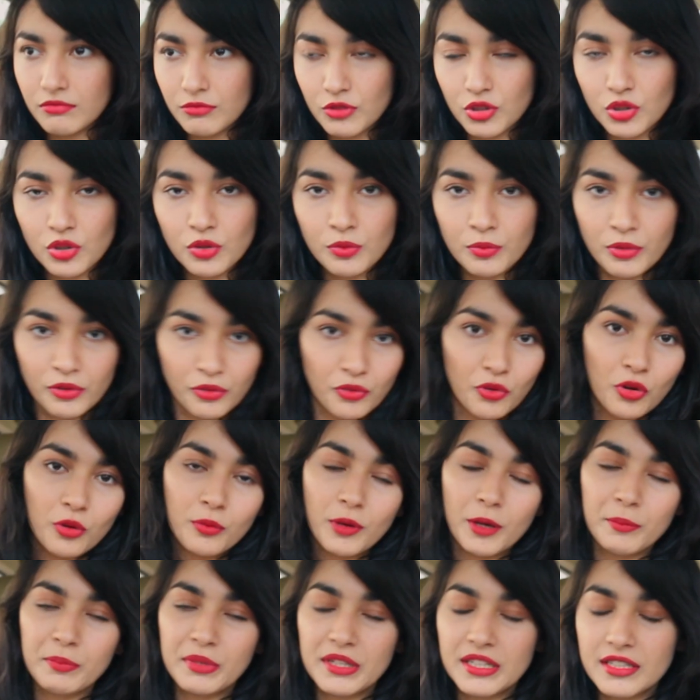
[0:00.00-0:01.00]
you know,
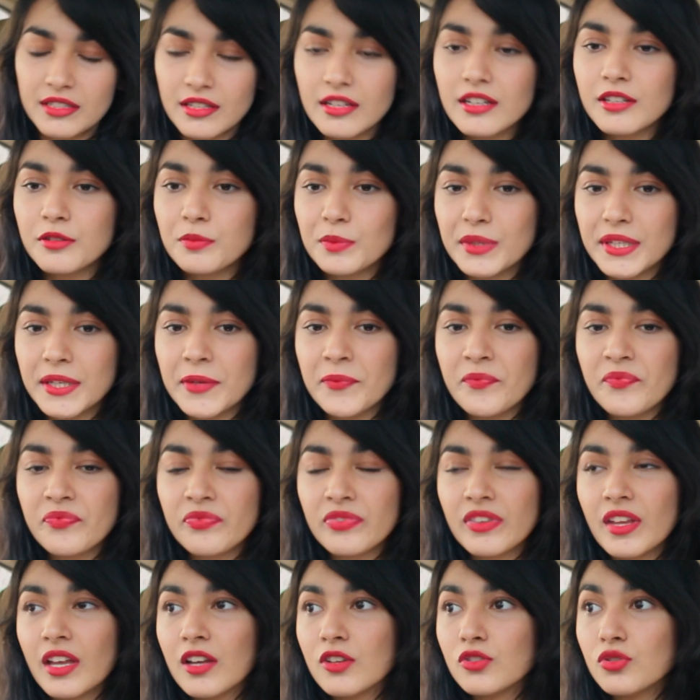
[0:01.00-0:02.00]
before my period hit me.
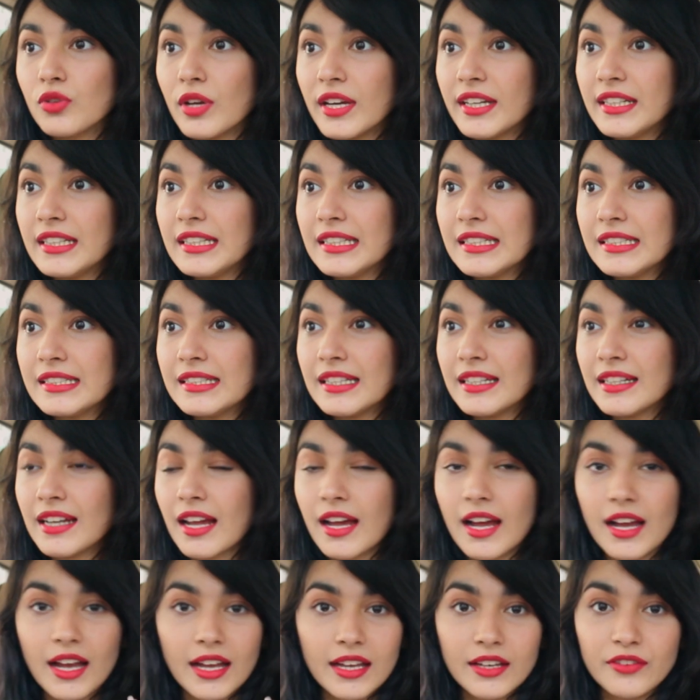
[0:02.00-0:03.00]
So at least then,